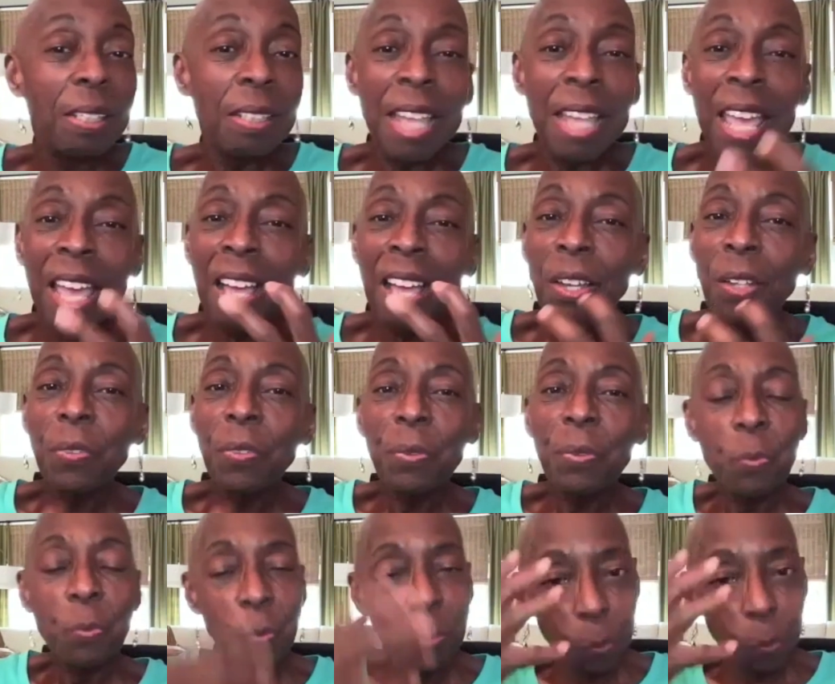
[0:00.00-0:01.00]
now
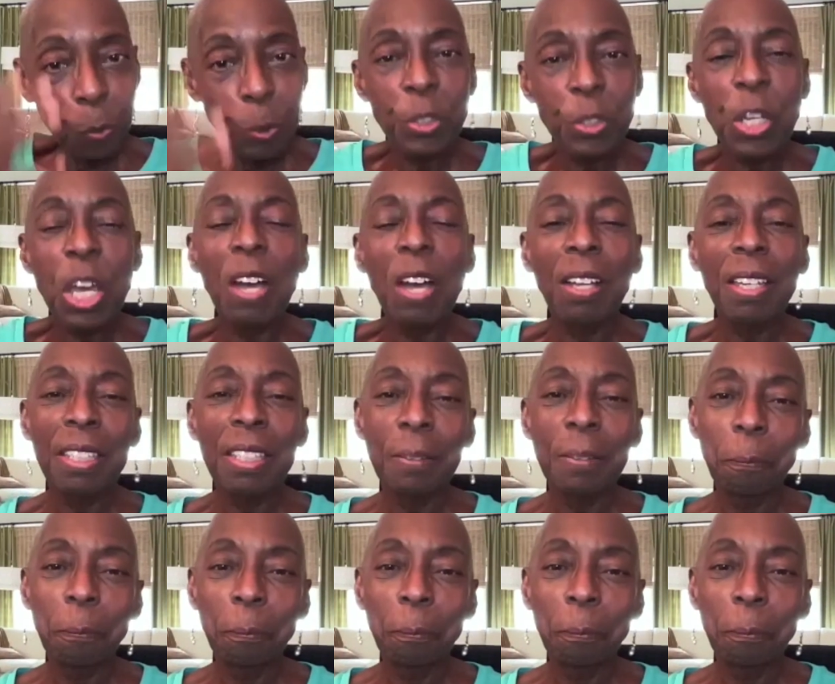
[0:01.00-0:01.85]
we're talking.